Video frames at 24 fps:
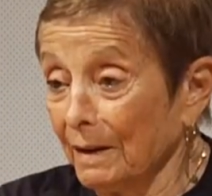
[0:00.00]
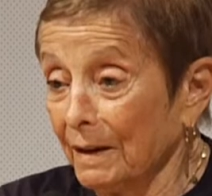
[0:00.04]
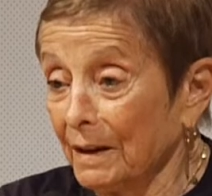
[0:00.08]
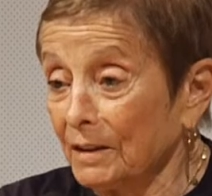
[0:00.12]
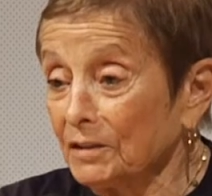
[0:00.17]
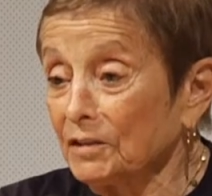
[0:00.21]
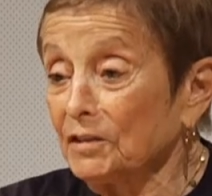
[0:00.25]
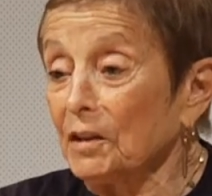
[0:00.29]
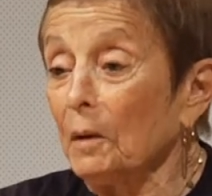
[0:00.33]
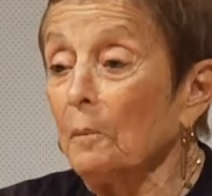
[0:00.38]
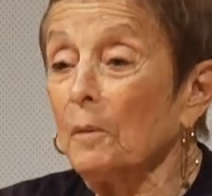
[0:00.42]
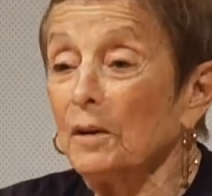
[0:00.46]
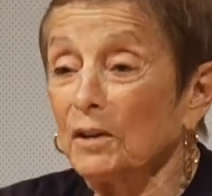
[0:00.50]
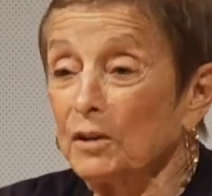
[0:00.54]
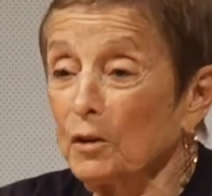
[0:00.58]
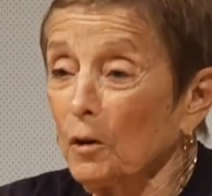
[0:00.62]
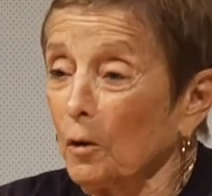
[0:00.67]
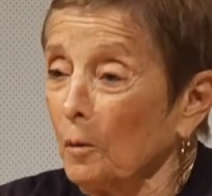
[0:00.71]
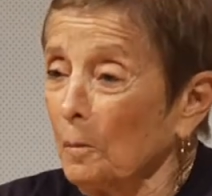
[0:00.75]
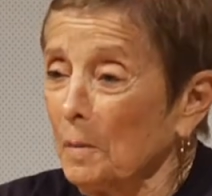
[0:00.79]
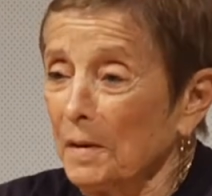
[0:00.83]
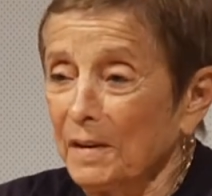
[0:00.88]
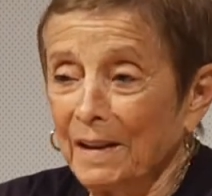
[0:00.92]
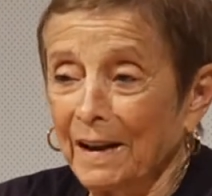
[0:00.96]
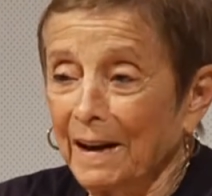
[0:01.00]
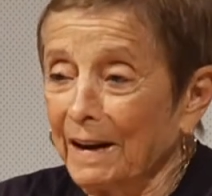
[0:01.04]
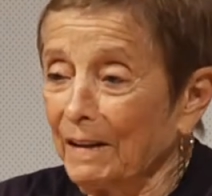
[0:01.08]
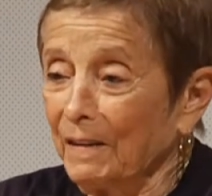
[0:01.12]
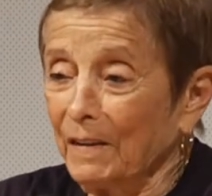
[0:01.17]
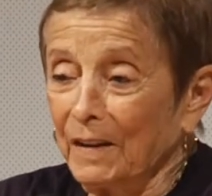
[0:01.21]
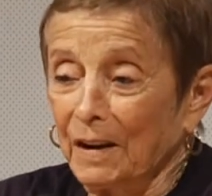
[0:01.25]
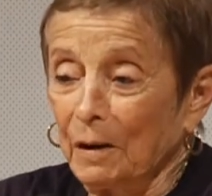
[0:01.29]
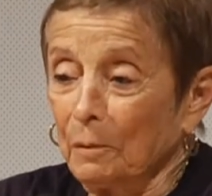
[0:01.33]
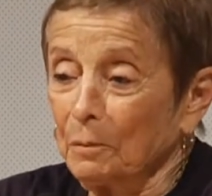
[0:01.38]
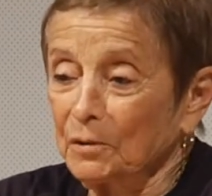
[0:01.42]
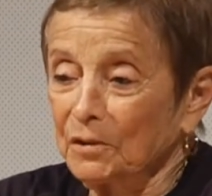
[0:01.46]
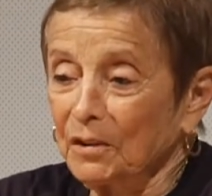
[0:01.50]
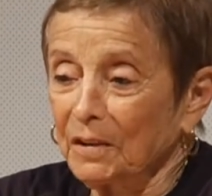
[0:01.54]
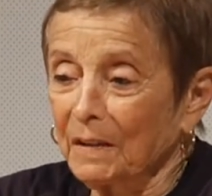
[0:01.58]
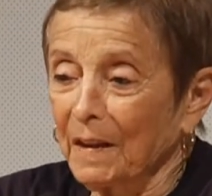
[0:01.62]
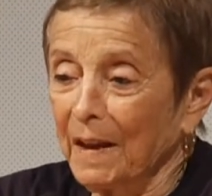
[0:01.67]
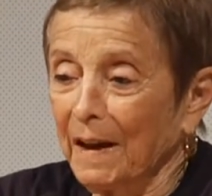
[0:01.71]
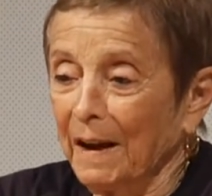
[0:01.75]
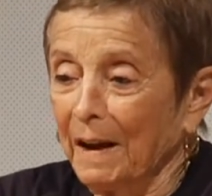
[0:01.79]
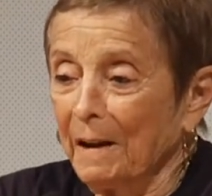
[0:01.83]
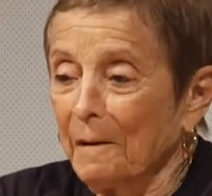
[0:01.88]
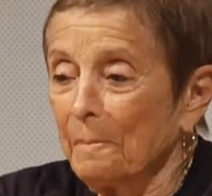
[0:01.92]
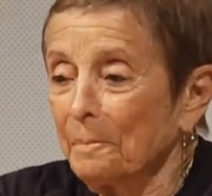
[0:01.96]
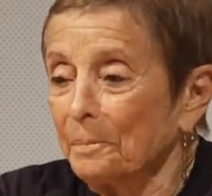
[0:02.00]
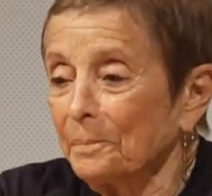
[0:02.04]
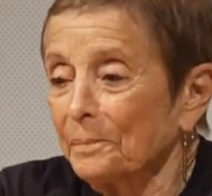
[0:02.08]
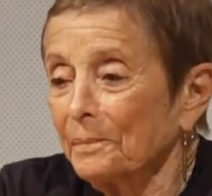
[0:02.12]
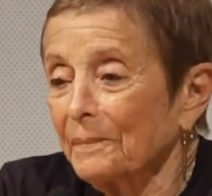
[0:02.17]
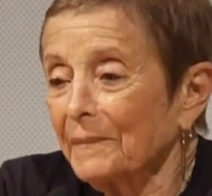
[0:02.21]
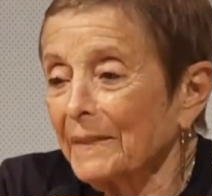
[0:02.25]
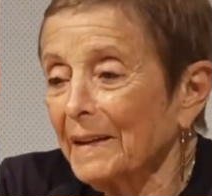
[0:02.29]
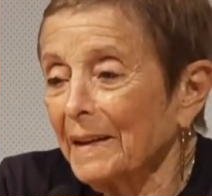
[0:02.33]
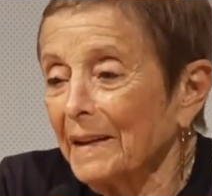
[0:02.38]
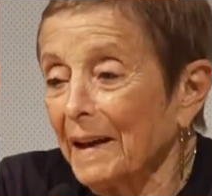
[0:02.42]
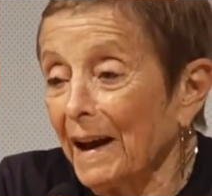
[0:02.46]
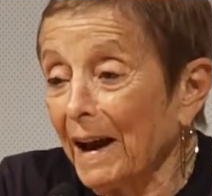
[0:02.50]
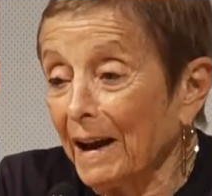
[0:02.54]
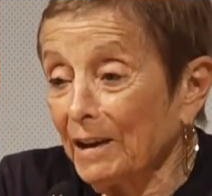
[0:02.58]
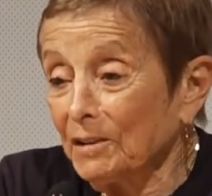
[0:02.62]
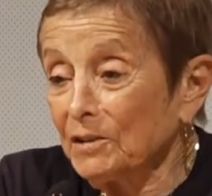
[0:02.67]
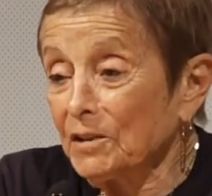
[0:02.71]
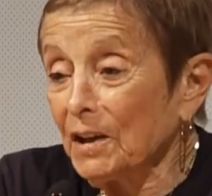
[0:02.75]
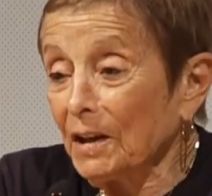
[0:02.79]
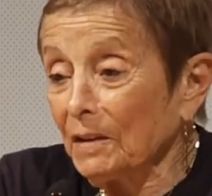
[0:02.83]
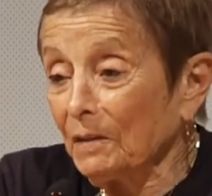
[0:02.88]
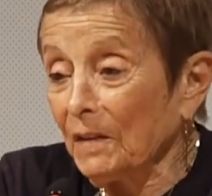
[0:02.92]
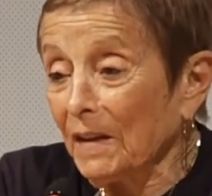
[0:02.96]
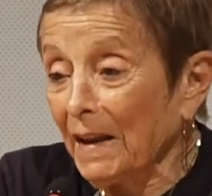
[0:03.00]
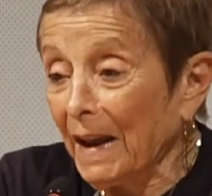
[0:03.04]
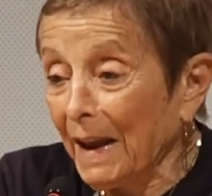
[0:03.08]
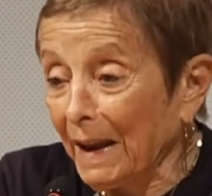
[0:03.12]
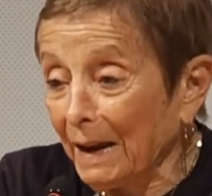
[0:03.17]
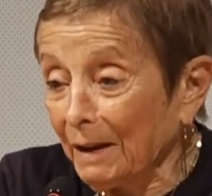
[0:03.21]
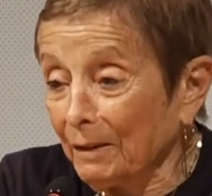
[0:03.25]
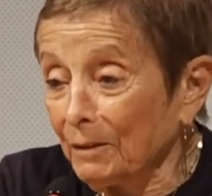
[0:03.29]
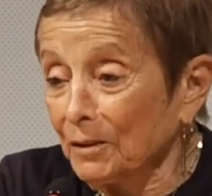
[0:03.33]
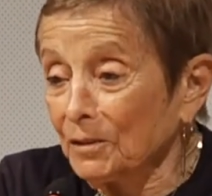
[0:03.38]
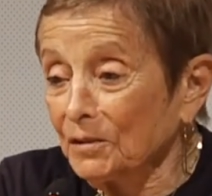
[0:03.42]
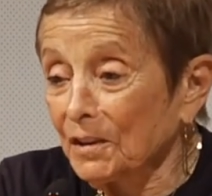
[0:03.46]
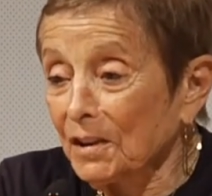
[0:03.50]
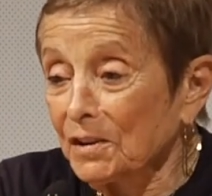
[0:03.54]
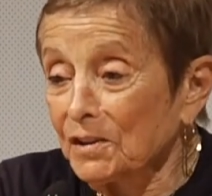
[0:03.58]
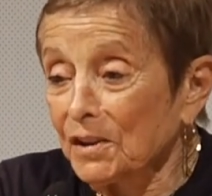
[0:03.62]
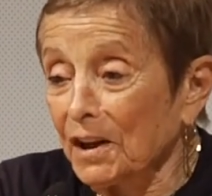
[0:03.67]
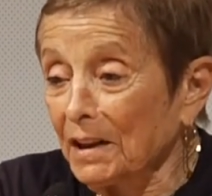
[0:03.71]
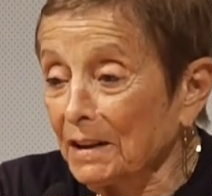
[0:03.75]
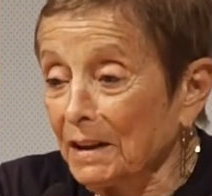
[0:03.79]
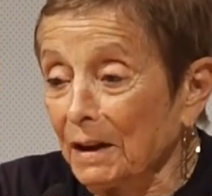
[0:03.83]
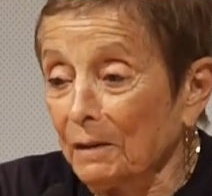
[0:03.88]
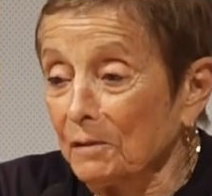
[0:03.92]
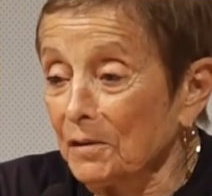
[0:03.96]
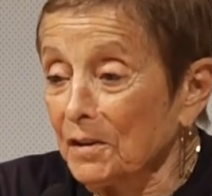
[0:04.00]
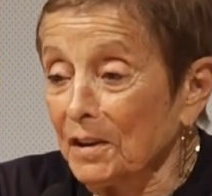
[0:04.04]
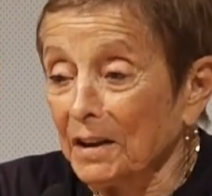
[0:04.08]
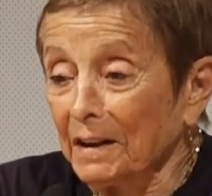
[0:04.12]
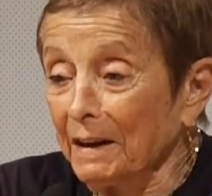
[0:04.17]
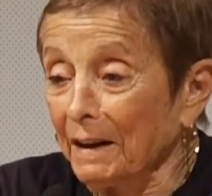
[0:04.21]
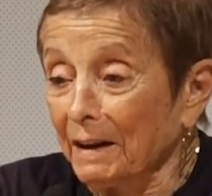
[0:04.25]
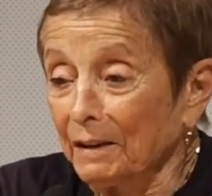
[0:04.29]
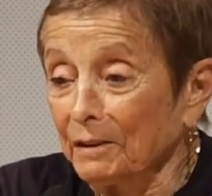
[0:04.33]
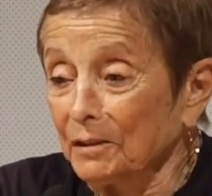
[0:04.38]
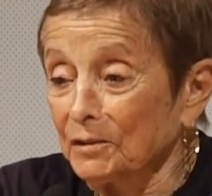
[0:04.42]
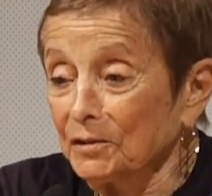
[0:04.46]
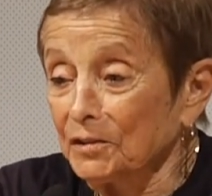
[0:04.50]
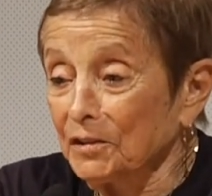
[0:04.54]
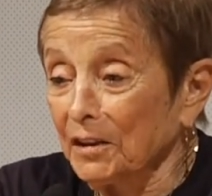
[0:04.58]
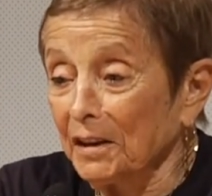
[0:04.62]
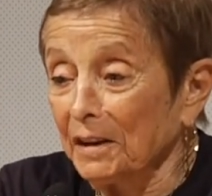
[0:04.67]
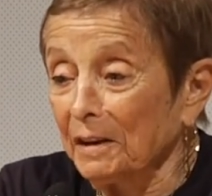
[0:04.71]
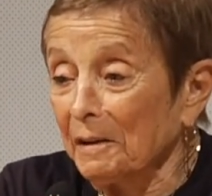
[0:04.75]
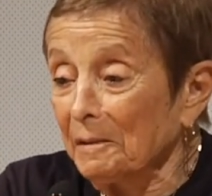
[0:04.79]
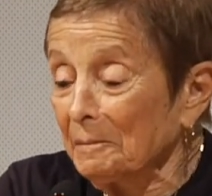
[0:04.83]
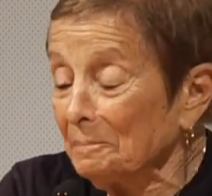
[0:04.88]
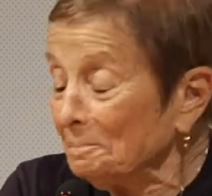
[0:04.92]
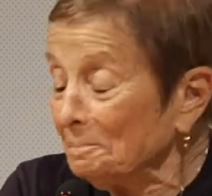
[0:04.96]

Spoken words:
Someone told me that. I think it was a lie. I checked the ankles. I checked everything I could see.